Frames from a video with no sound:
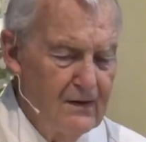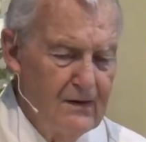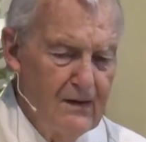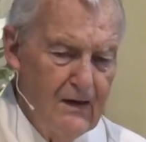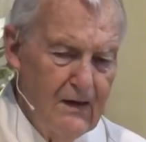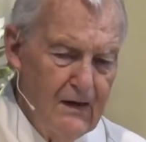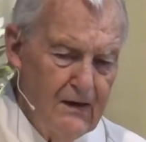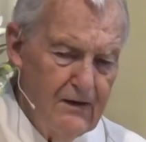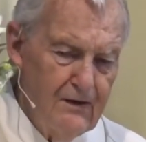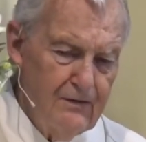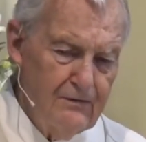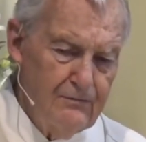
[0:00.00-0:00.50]

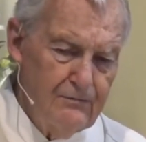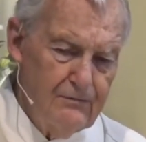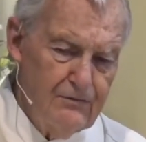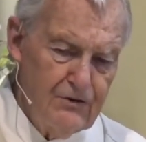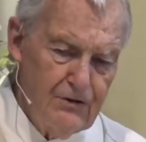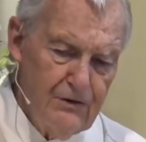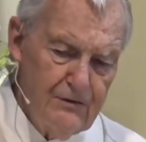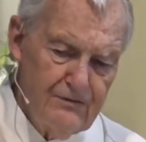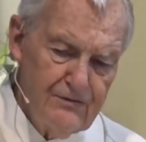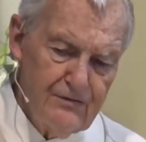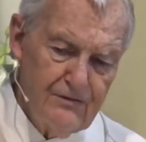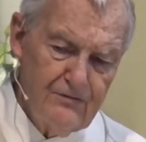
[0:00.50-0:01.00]
hey,
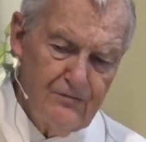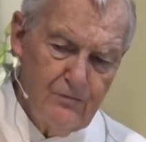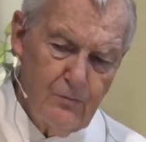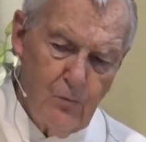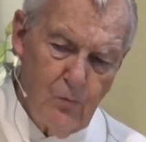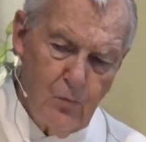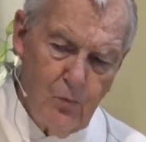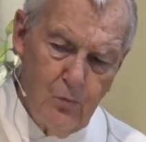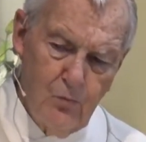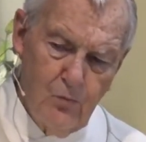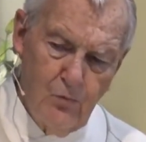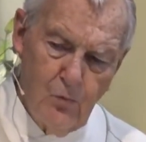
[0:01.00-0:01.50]
Jesus,
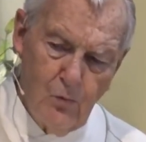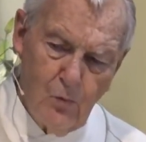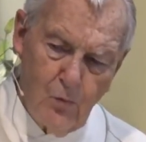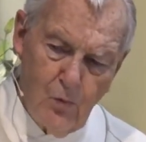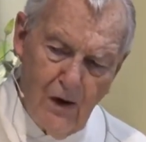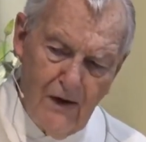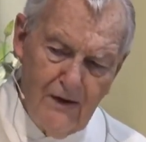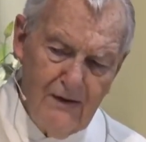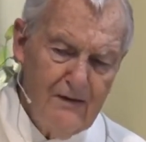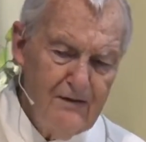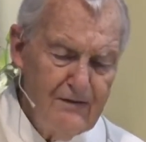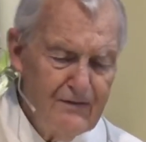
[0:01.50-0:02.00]

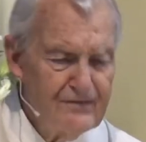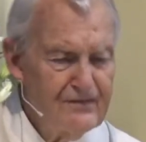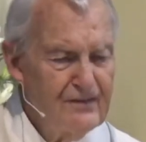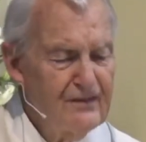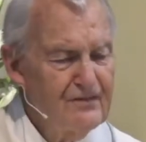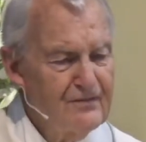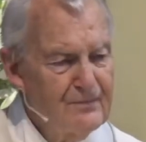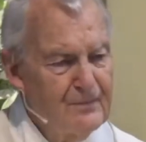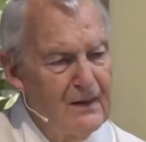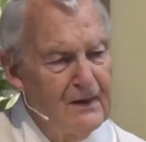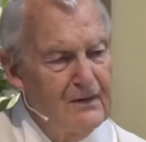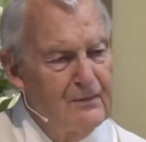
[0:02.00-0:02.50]
Why is
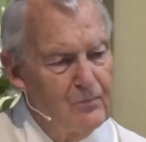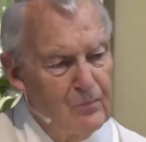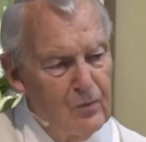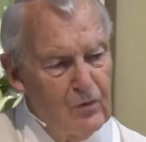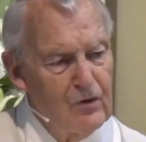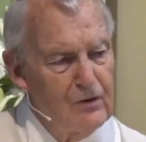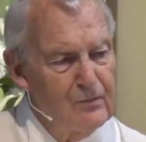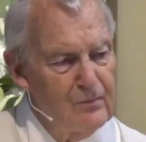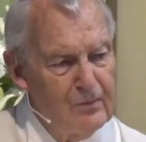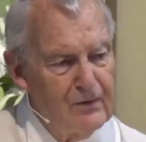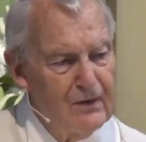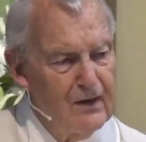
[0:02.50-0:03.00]
this man
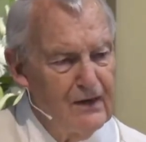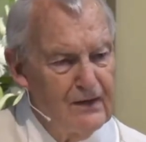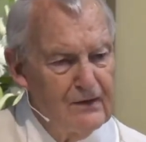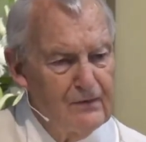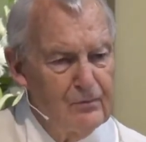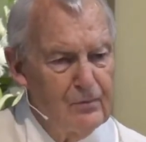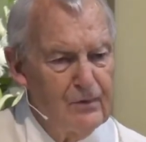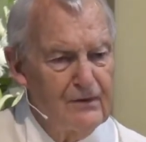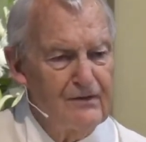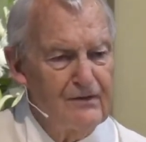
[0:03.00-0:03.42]
born blind? Was